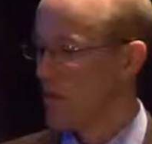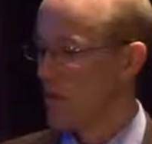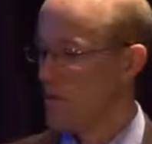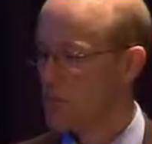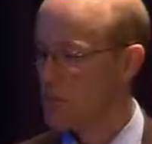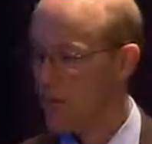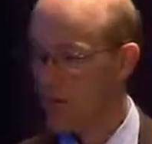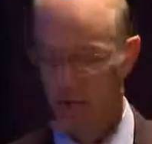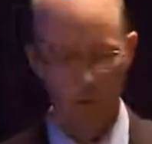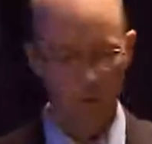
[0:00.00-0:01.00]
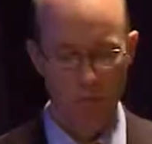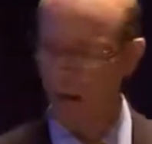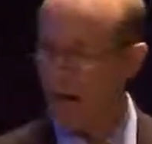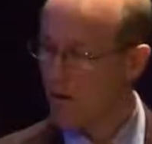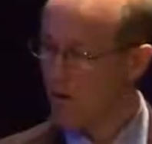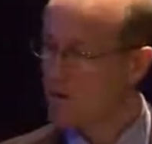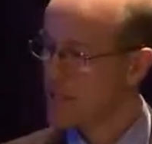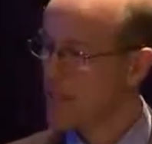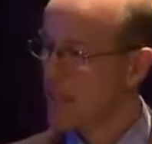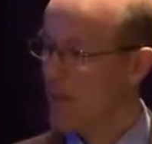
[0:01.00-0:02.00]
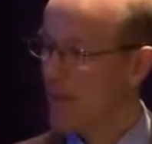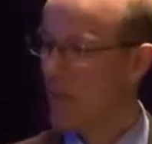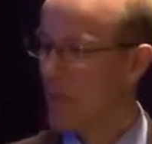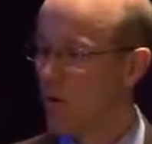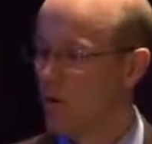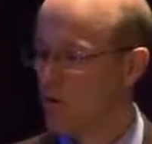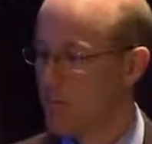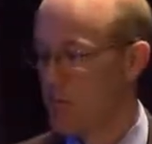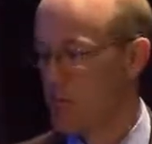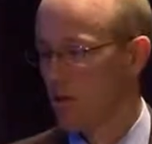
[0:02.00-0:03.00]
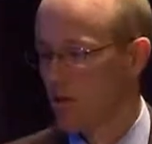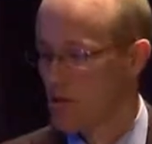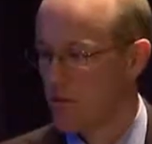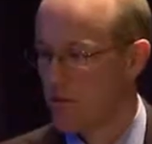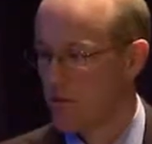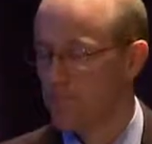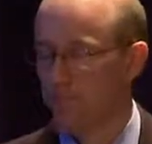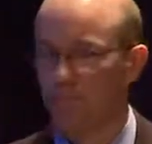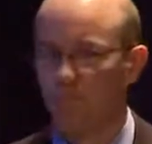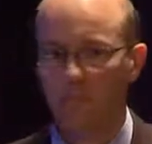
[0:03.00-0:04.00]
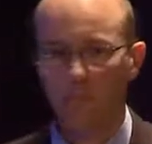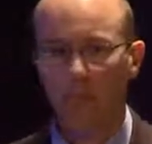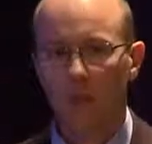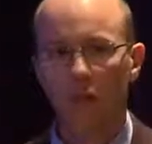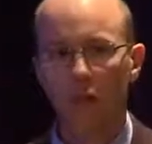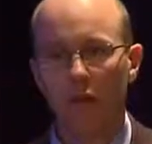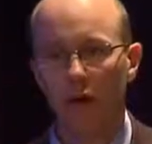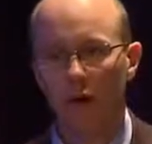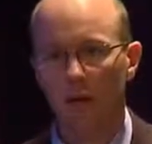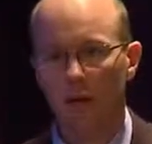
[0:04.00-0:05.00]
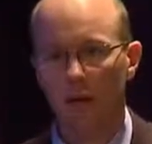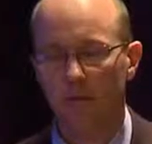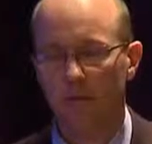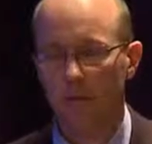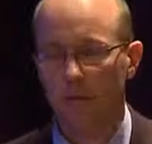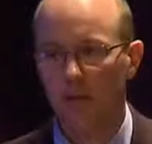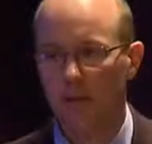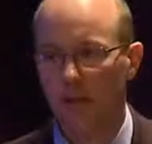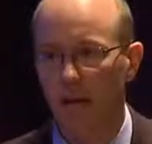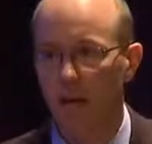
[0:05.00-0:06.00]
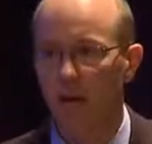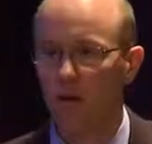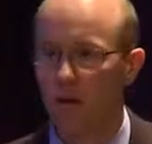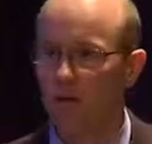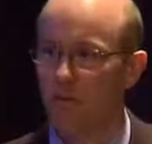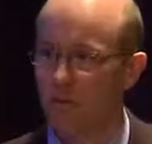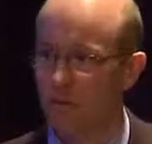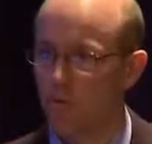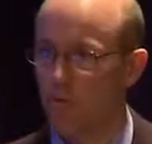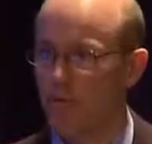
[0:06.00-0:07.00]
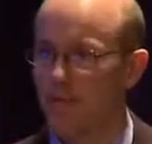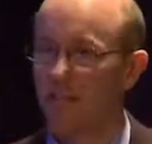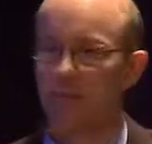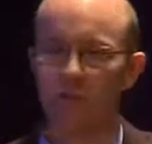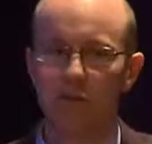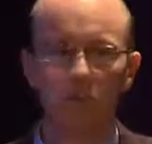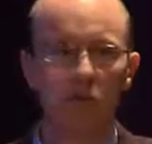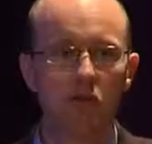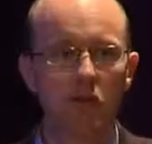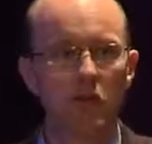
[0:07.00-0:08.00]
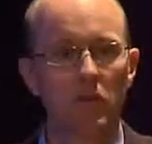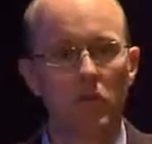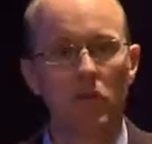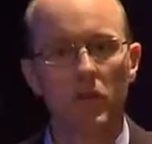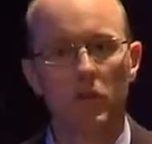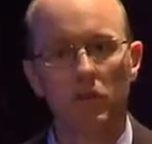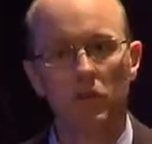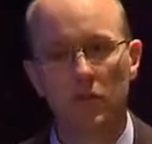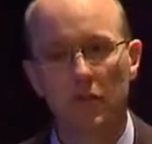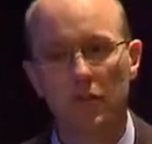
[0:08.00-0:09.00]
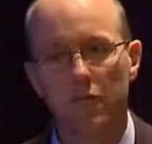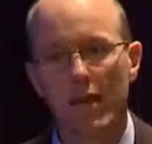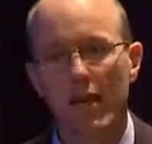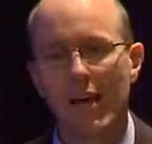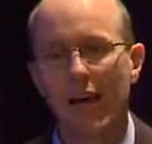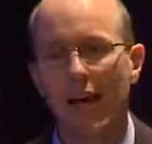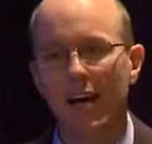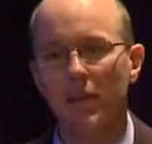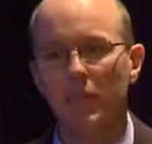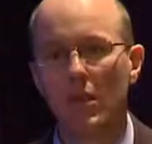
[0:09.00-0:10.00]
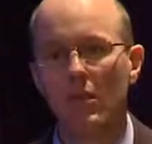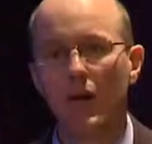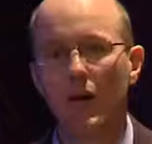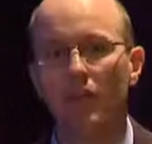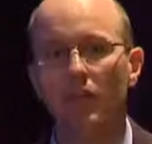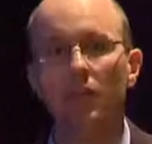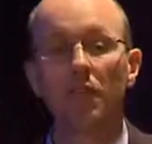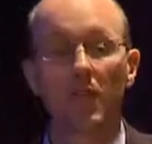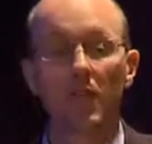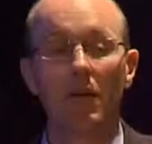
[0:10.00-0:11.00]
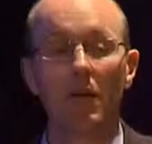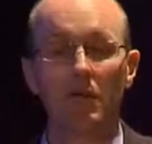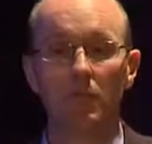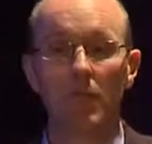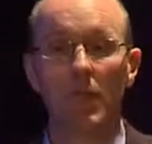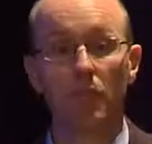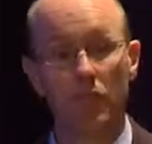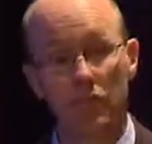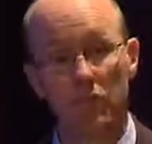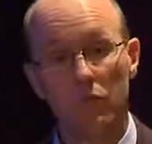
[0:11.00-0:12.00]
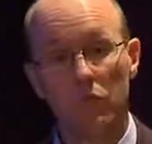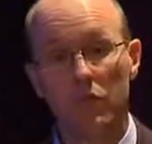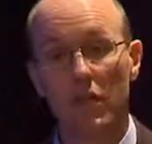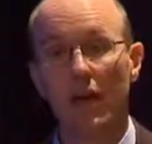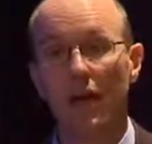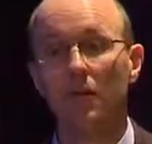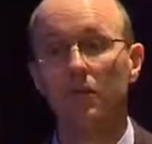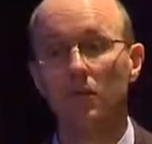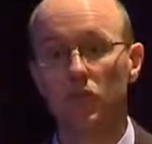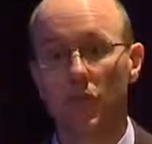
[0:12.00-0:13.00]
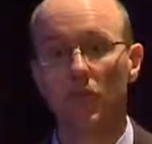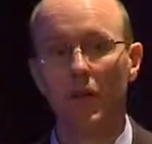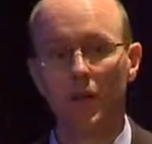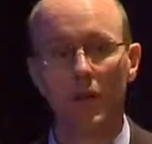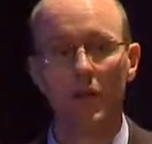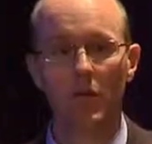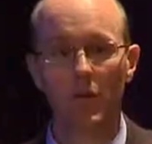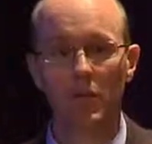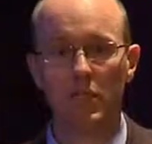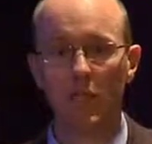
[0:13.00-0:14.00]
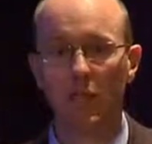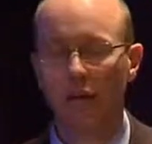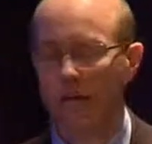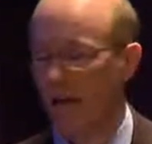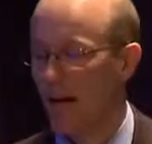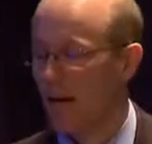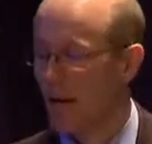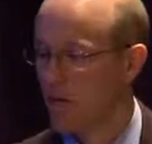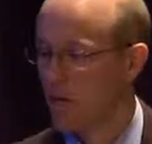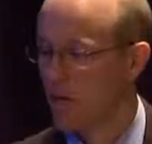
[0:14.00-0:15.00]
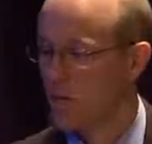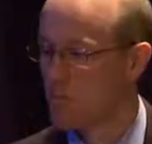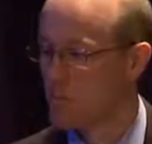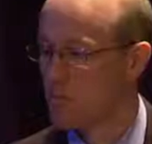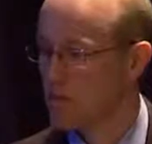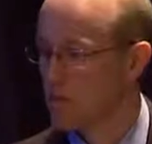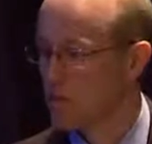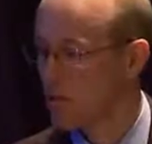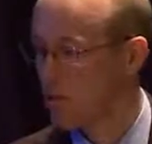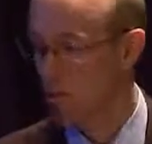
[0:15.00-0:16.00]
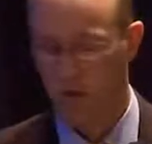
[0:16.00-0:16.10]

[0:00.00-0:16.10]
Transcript: So substantial barriers, but what are some of the solutions? Now, I don't think there is a golden rule, a single solution to all this sort of stuff, but I do think there are some key principles that have some general applicability across businesses.